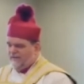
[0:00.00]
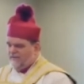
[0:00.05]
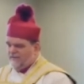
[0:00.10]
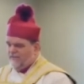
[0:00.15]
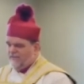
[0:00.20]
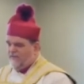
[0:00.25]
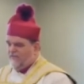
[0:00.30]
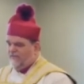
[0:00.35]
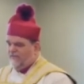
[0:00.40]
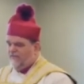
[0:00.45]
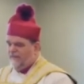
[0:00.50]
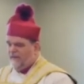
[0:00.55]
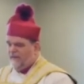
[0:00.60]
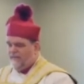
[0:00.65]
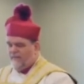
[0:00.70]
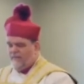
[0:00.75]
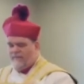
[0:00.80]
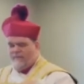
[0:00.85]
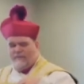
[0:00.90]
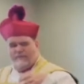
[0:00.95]
So that
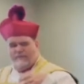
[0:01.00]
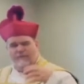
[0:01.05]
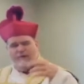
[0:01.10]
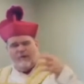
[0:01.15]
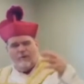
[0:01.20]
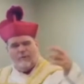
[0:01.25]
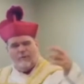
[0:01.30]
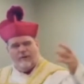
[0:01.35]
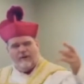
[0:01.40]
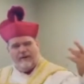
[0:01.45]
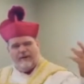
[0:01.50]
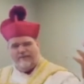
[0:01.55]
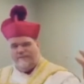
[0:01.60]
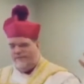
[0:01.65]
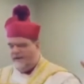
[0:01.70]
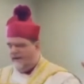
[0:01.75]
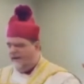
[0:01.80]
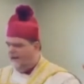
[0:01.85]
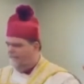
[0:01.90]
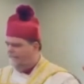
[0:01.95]
remember, when there are
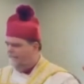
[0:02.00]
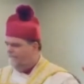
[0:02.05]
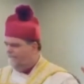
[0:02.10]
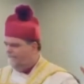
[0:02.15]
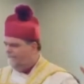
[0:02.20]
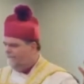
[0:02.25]
wicked men